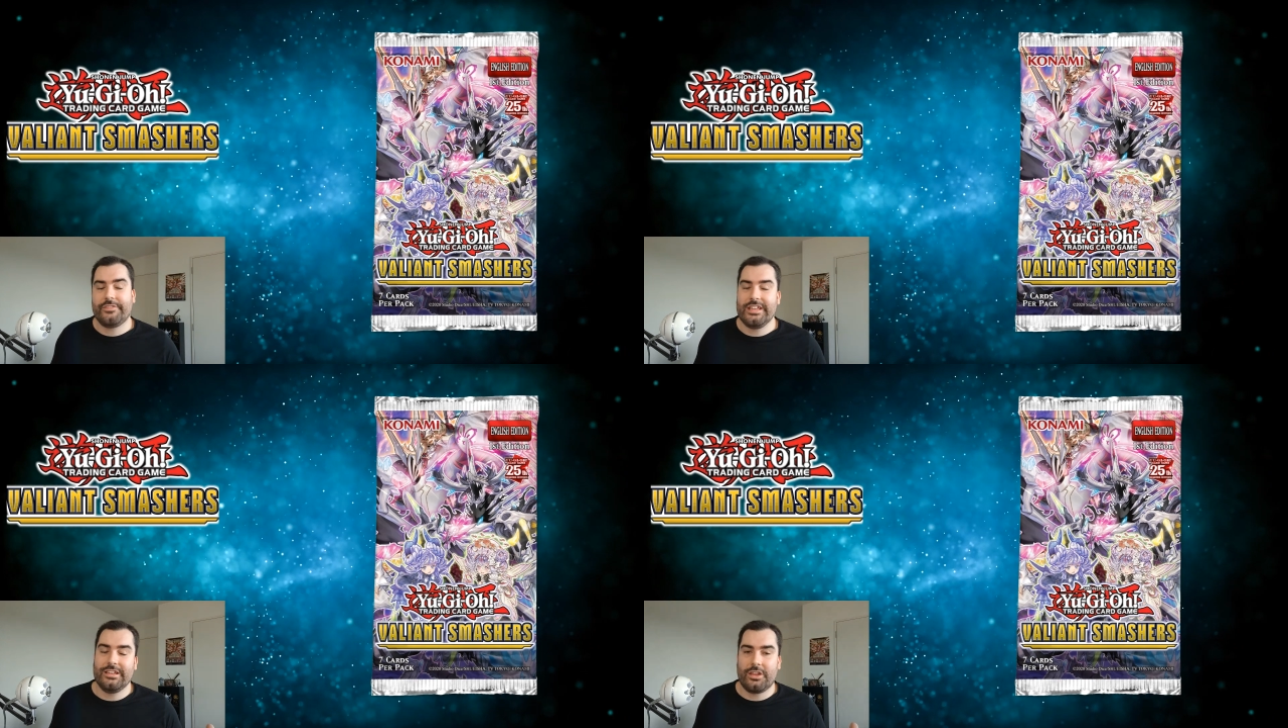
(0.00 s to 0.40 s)

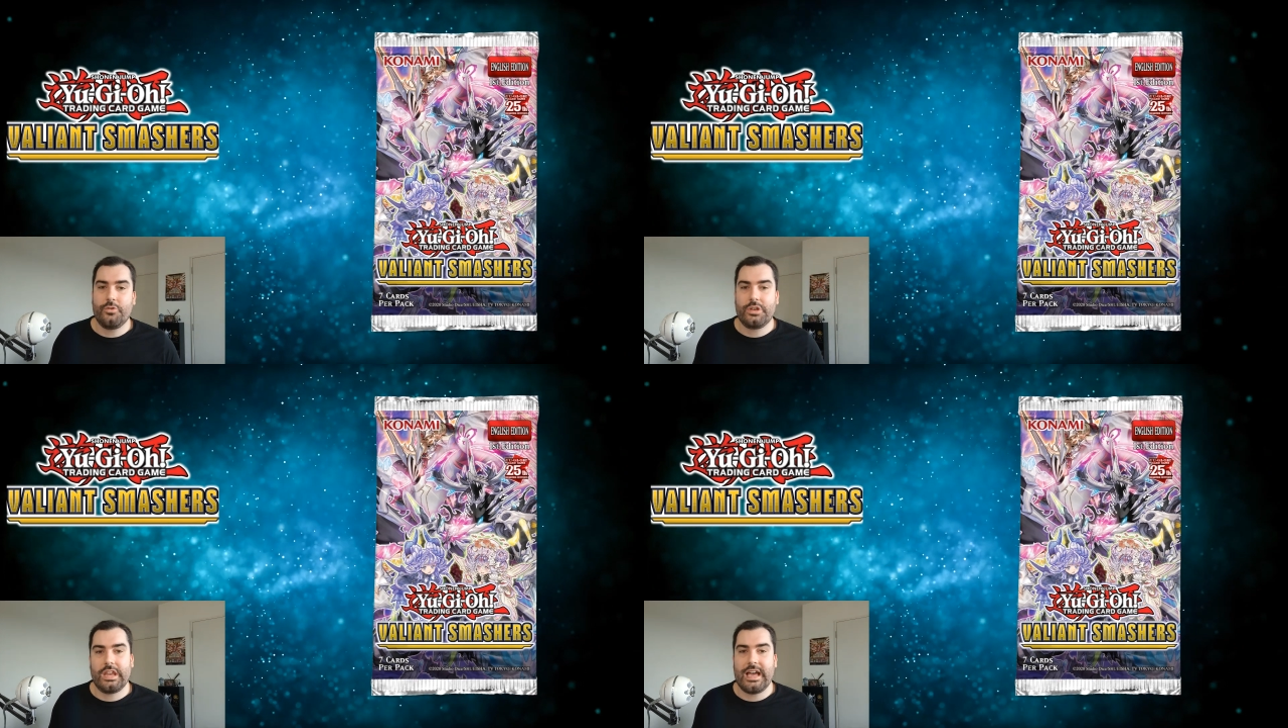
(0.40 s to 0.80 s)
the
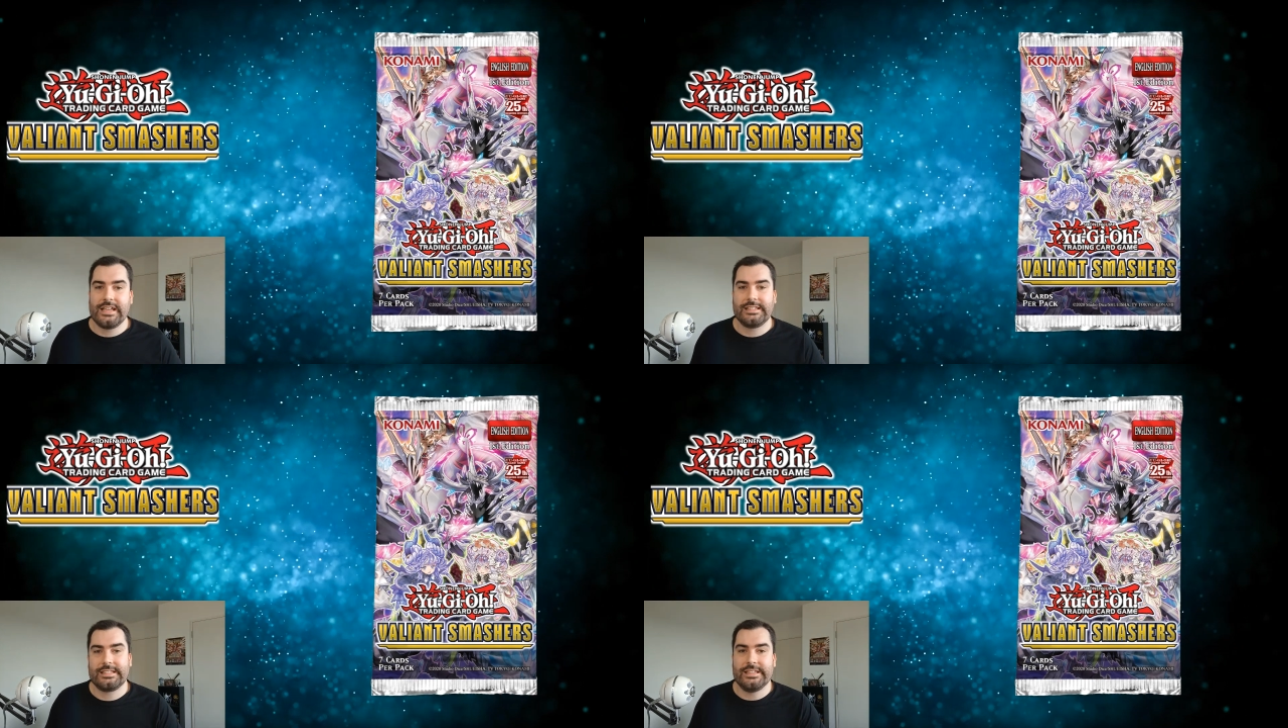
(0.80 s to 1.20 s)

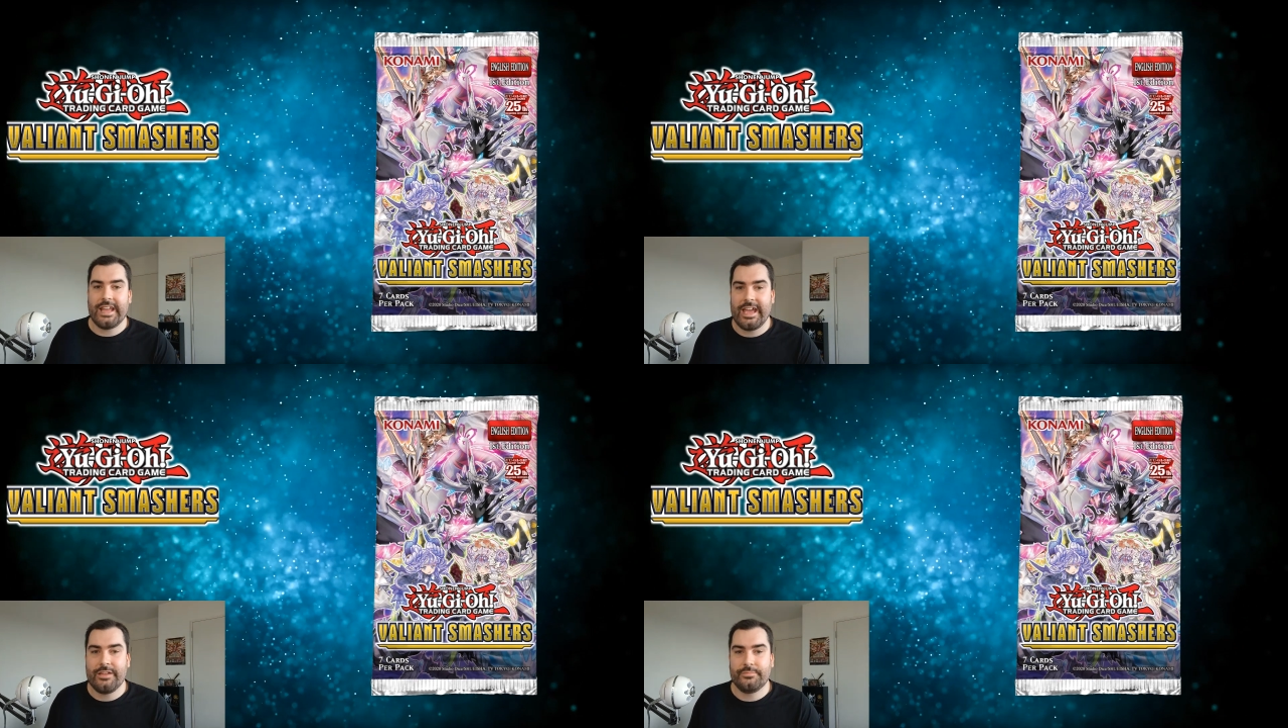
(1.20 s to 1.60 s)
localized
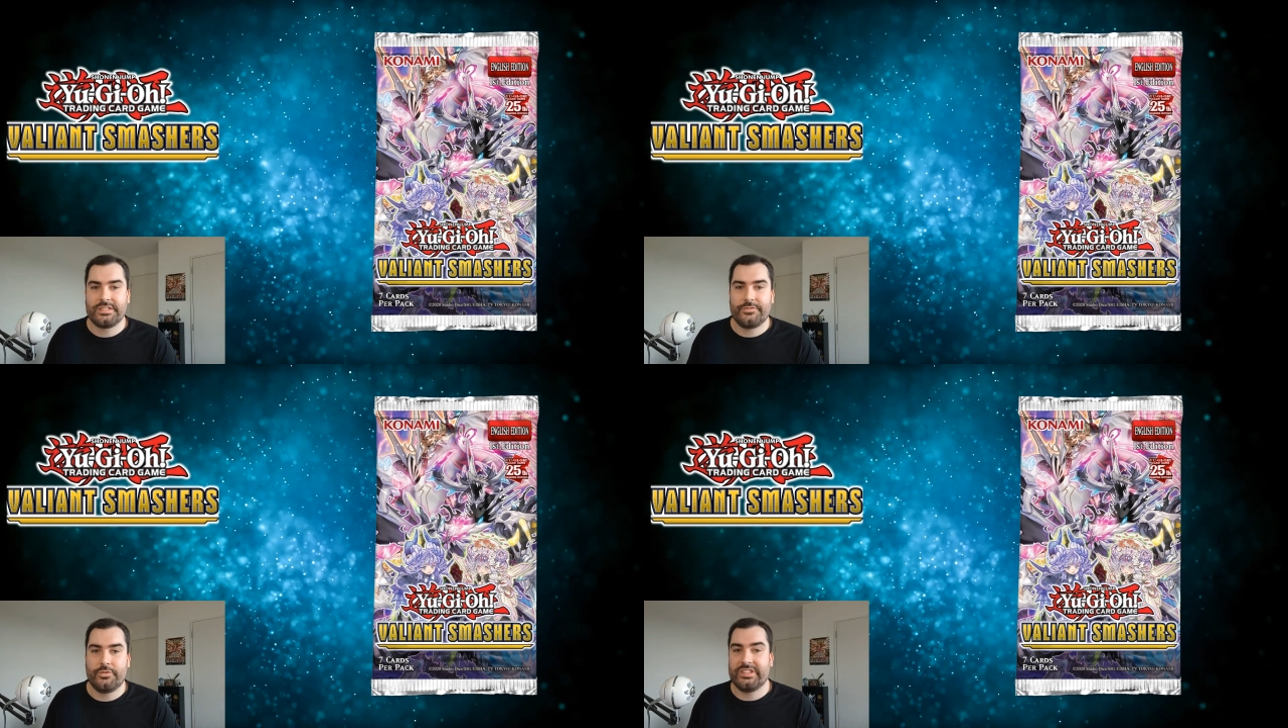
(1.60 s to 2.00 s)

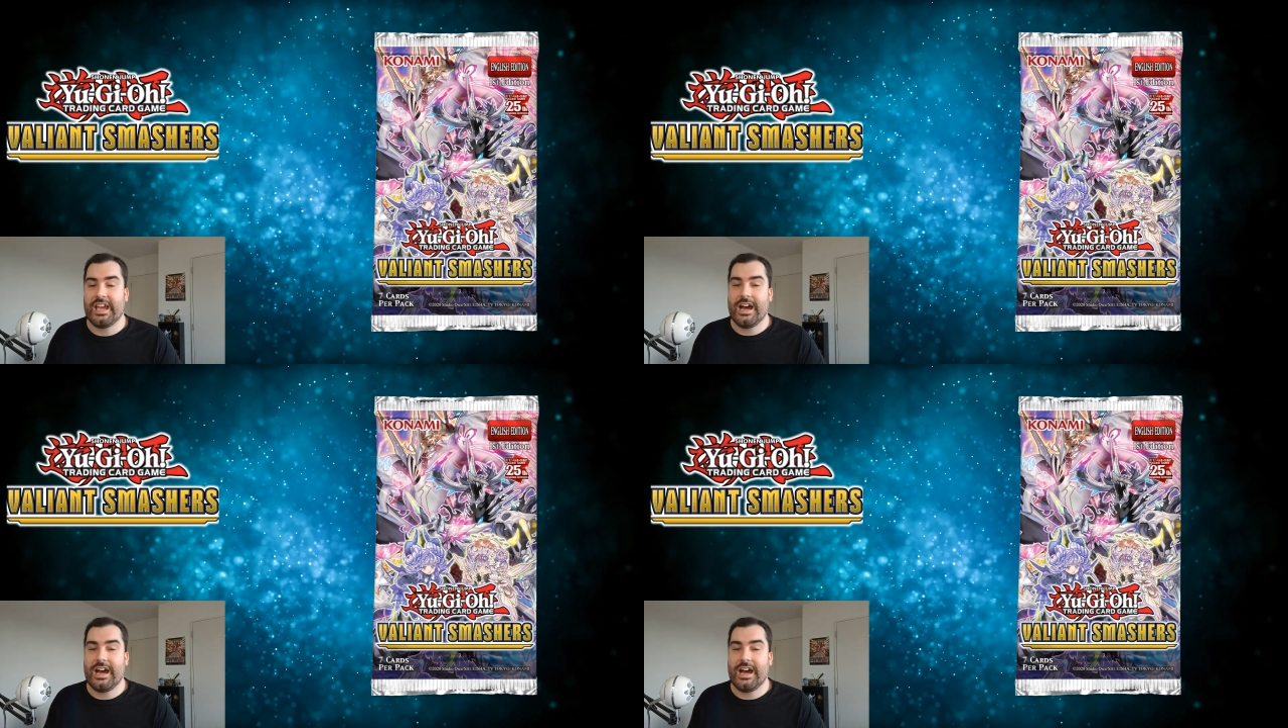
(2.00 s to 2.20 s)
names for the